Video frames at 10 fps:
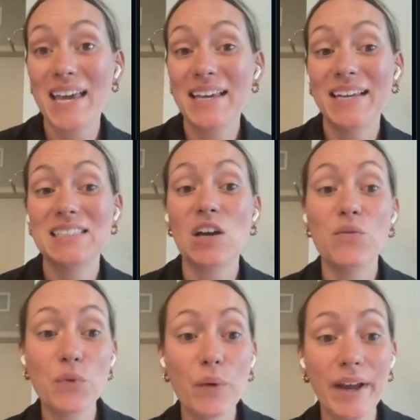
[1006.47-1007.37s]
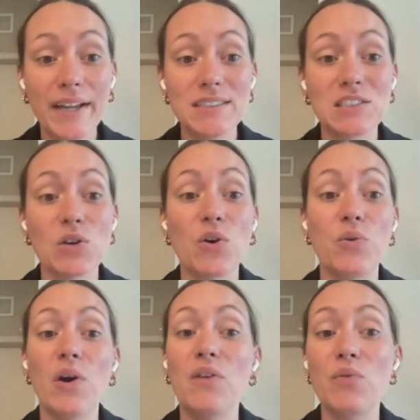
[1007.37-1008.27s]
A is avoid,
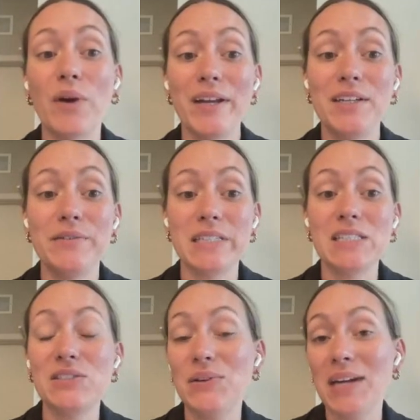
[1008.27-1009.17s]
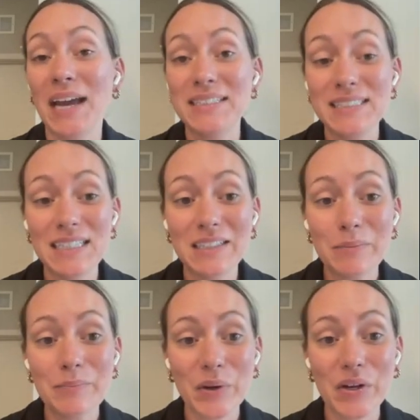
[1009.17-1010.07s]
so avoid using student ID
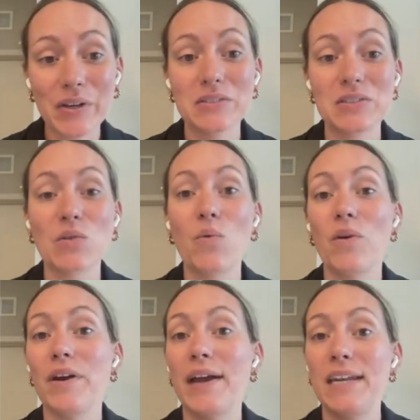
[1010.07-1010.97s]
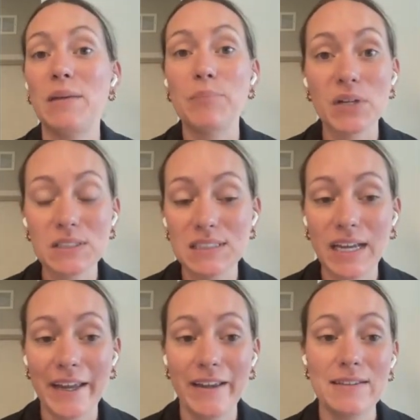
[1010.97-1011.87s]
numbers or any birth
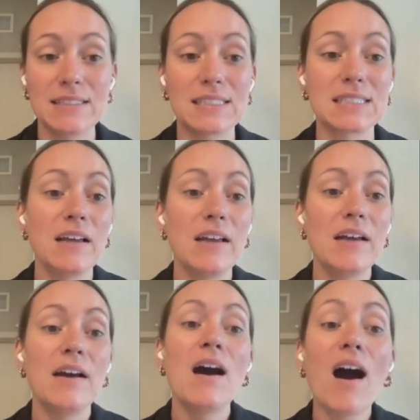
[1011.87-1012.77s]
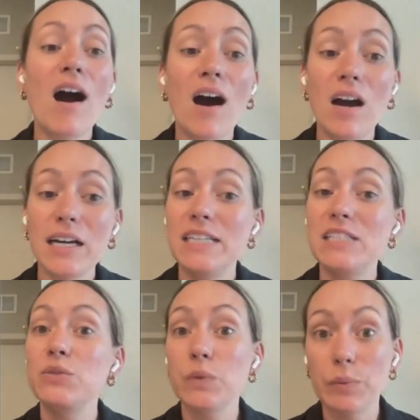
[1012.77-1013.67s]
dates. R
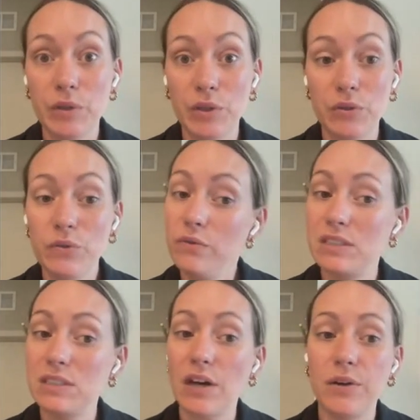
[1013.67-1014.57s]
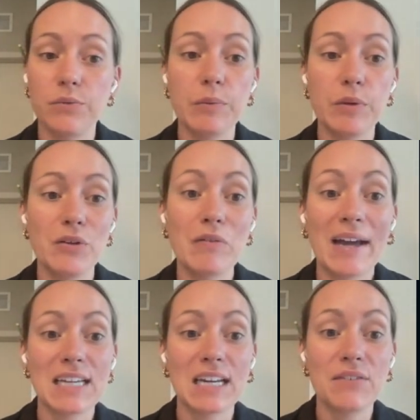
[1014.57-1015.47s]
is remove, so remove
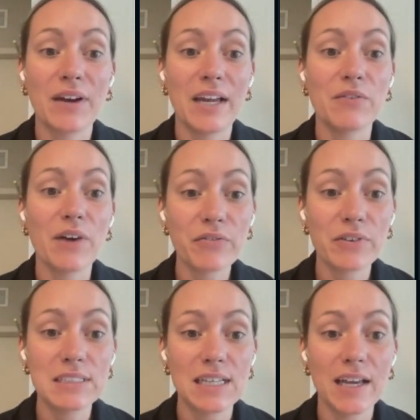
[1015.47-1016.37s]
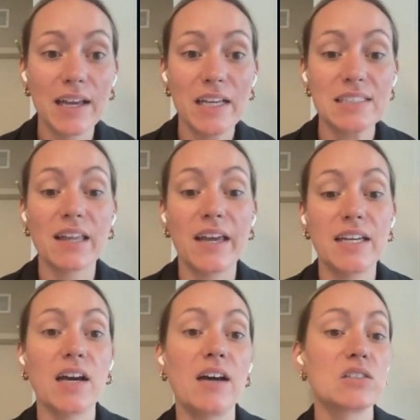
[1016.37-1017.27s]
identifying references
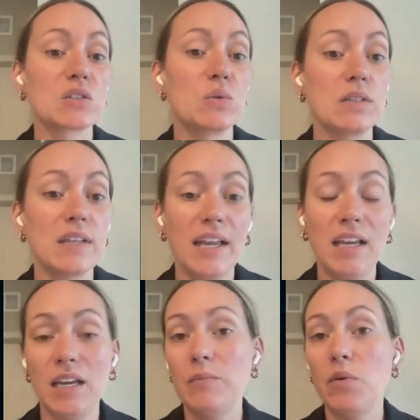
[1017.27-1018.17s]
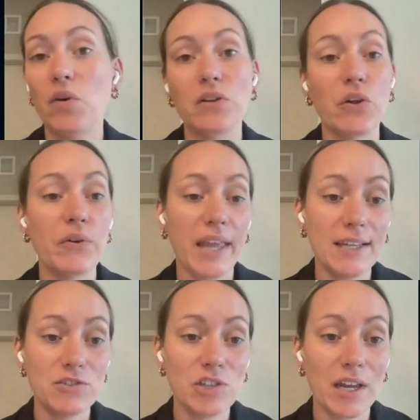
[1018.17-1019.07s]
like a school name or a
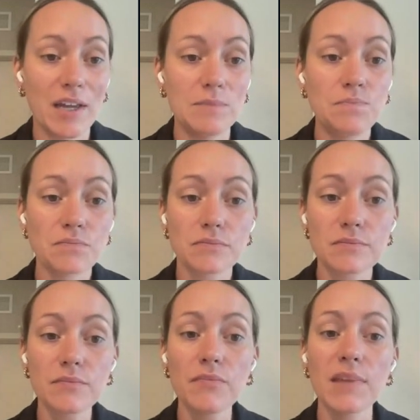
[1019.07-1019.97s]
location.